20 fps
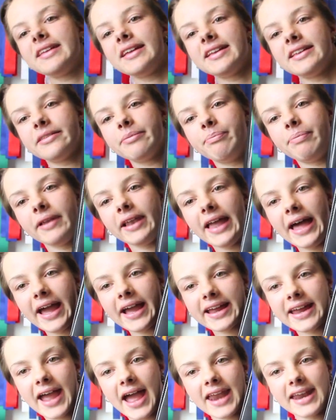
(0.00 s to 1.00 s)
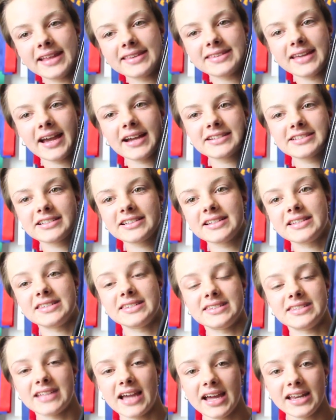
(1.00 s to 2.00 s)
It is black and it's actually
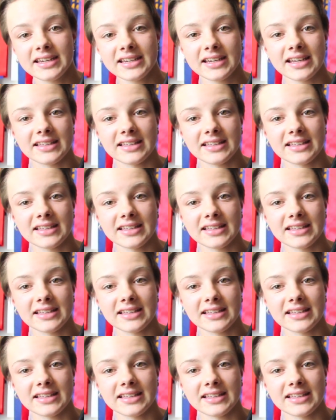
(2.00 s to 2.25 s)
satin.